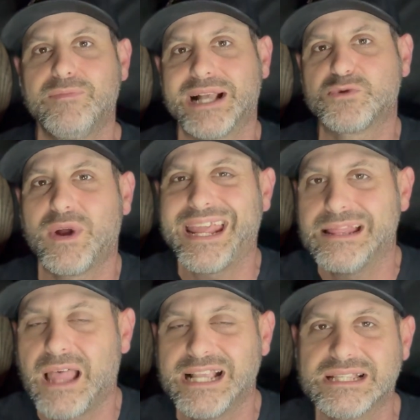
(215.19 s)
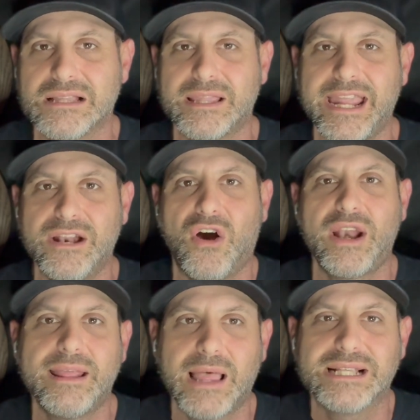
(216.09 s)
That's what he likes to lean on.
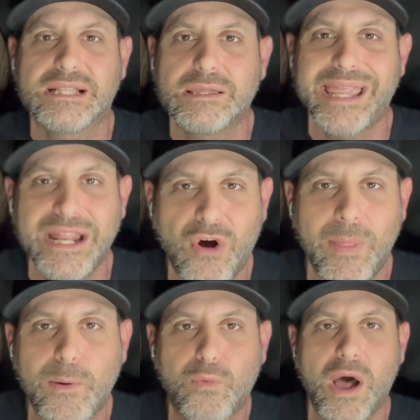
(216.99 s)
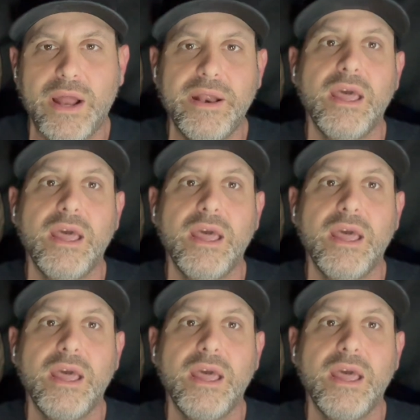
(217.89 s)
He likes to lean on the run,